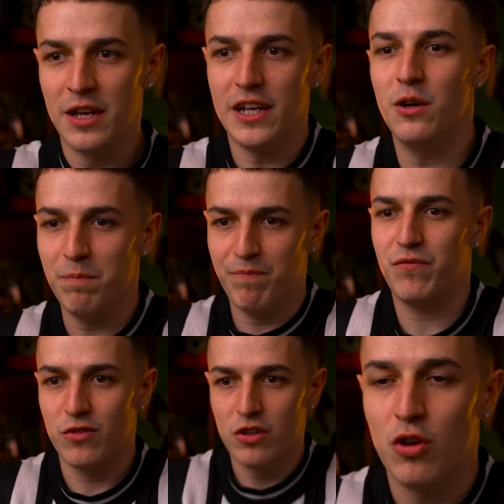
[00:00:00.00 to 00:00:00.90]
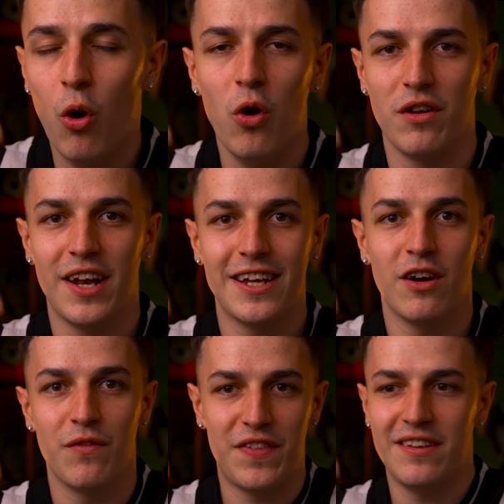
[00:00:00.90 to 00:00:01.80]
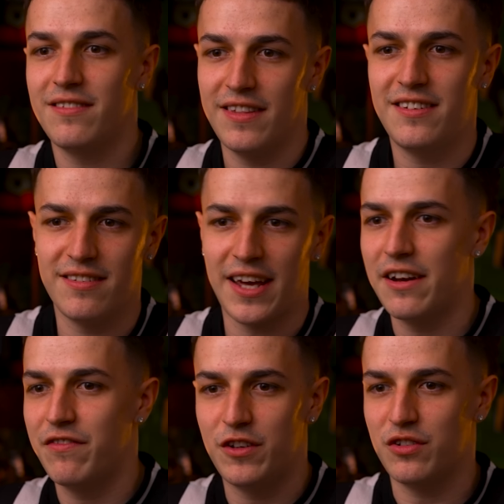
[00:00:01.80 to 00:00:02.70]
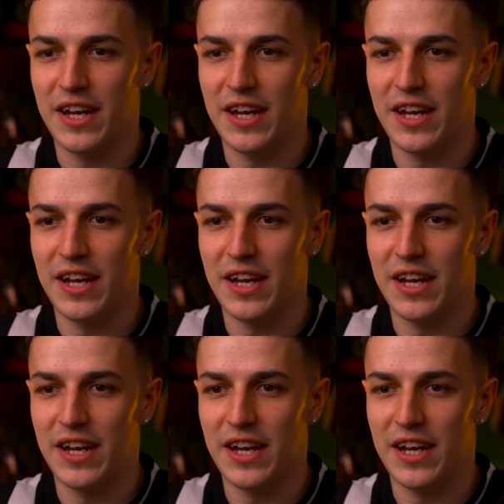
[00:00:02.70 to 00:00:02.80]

you know, taught like of oh, this this is kind of just